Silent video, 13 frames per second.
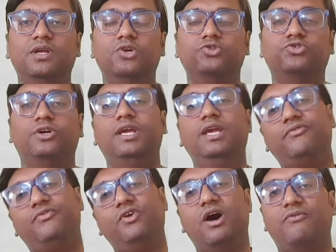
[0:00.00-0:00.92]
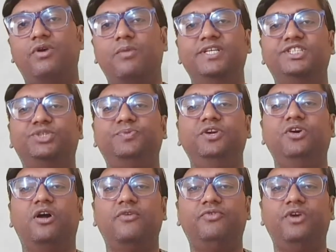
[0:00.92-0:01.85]
So if you are from HP
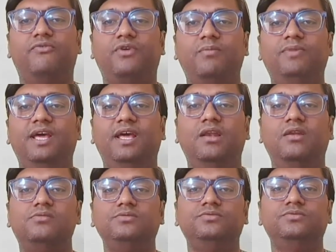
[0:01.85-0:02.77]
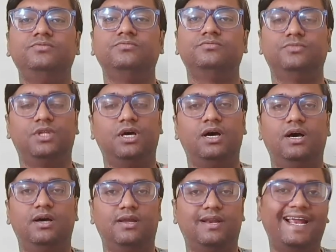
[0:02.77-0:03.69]
or if you are from Dell,
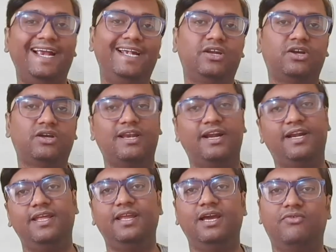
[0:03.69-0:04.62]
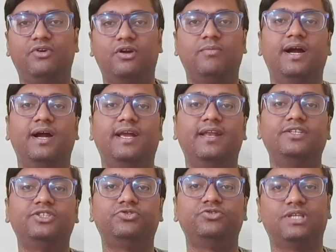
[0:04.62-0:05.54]
the right criteria for marketer
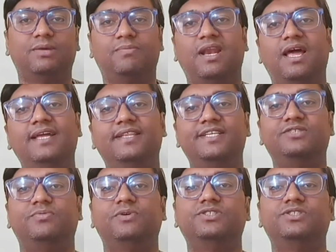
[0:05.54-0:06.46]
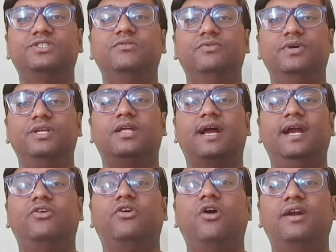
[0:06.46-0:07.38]
is to supply this person with the
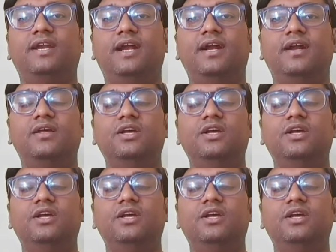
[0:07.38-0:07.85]
right content.